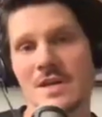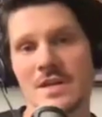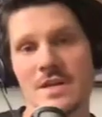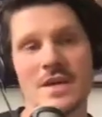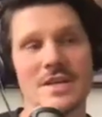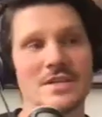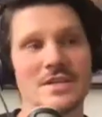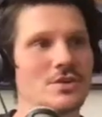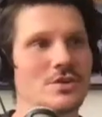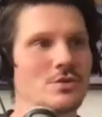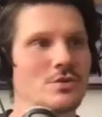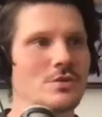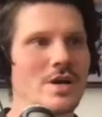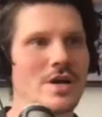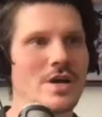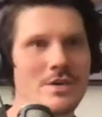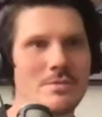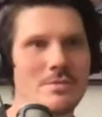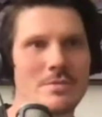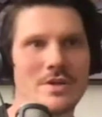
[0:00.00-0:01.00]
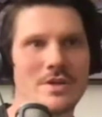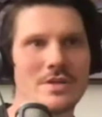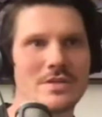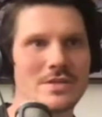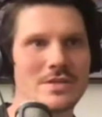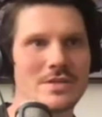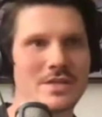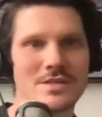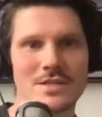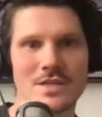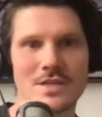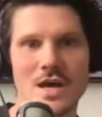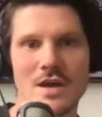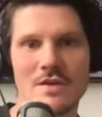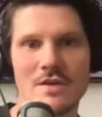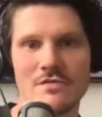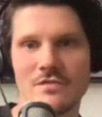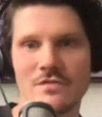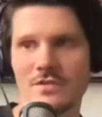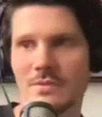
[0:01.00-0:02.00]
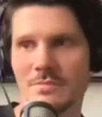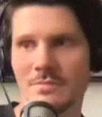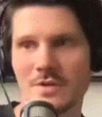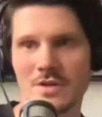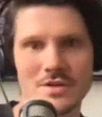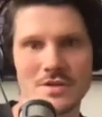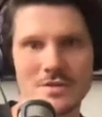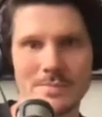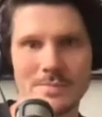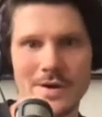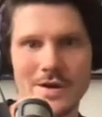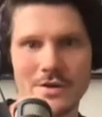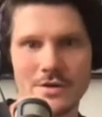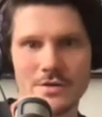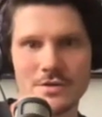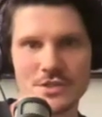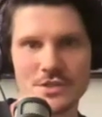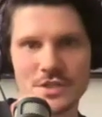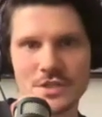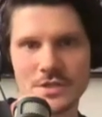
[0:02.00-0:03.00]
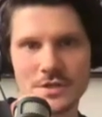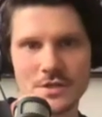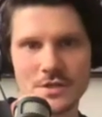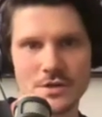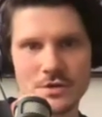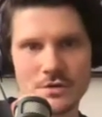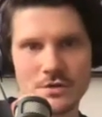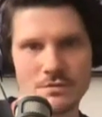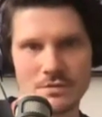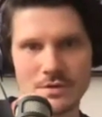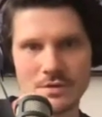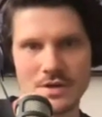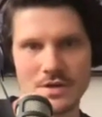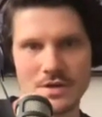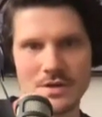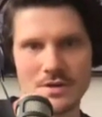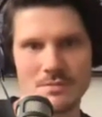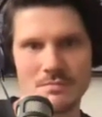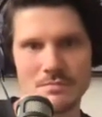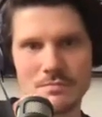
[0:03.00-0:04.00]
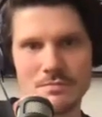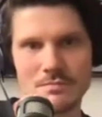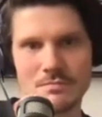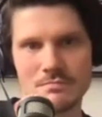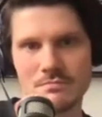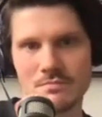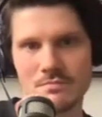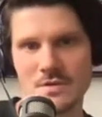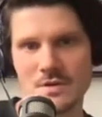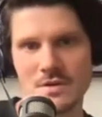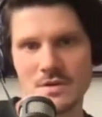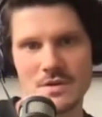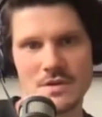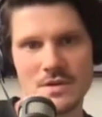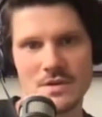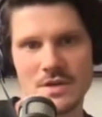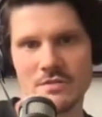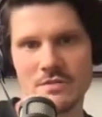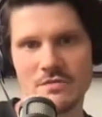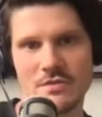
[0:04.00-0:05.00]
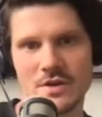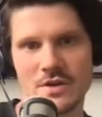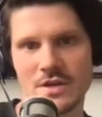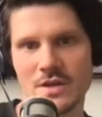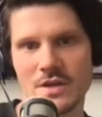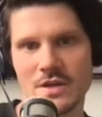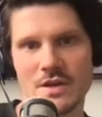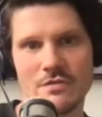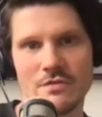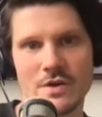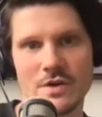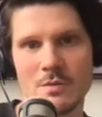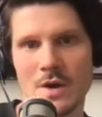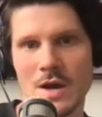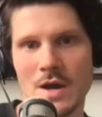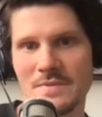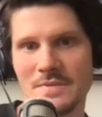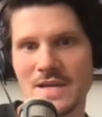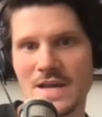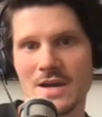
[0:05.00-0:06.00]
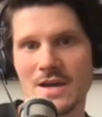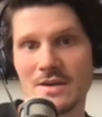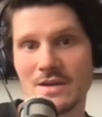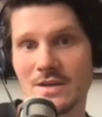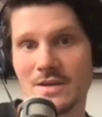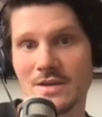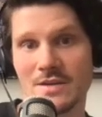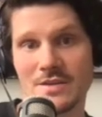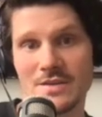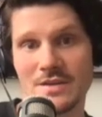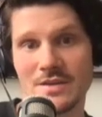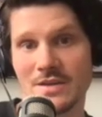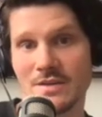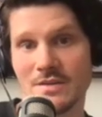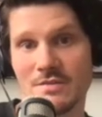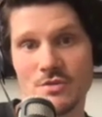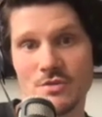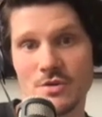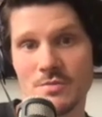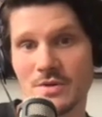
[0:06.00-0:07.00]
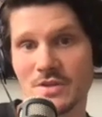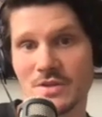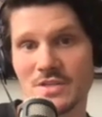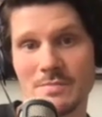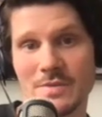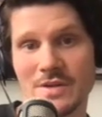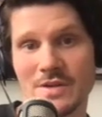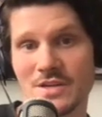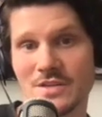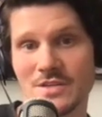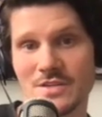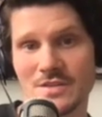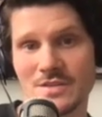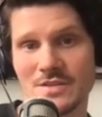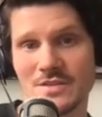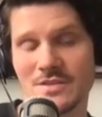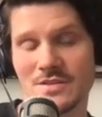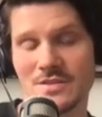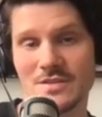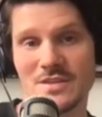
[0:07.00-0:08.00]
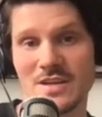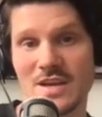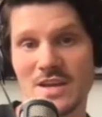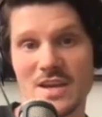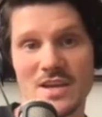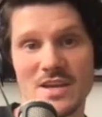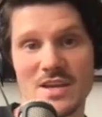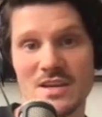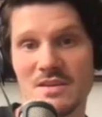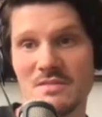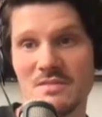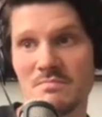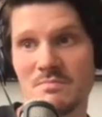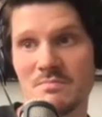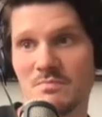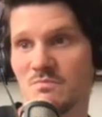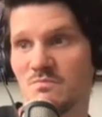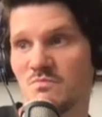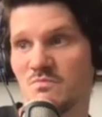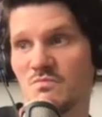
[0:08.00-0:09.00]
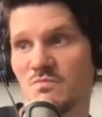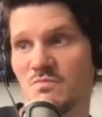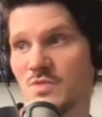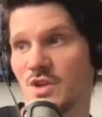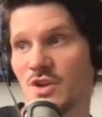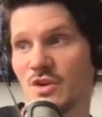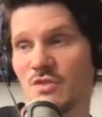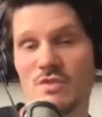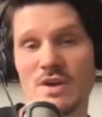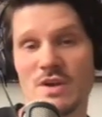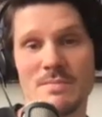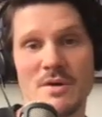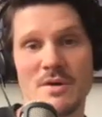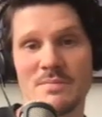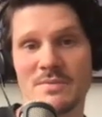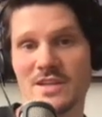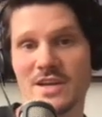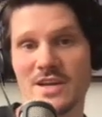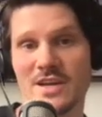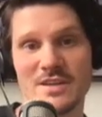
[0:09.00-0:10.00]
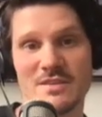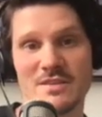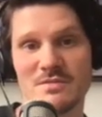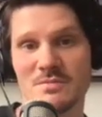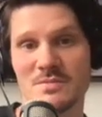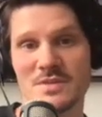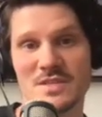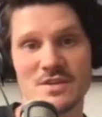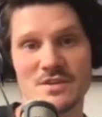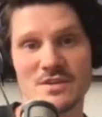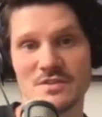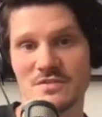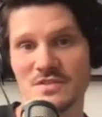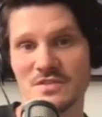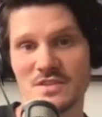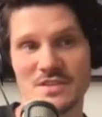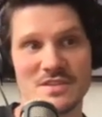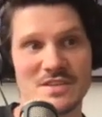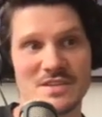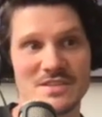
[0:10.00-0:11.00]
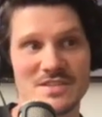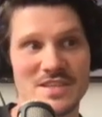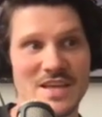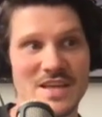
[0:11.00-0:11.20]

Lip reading: Yeah, it's a cool argument. Is life limited to biology, you know? If we're wiped out and the robots manage to stay, you know, repopulating themselves, so is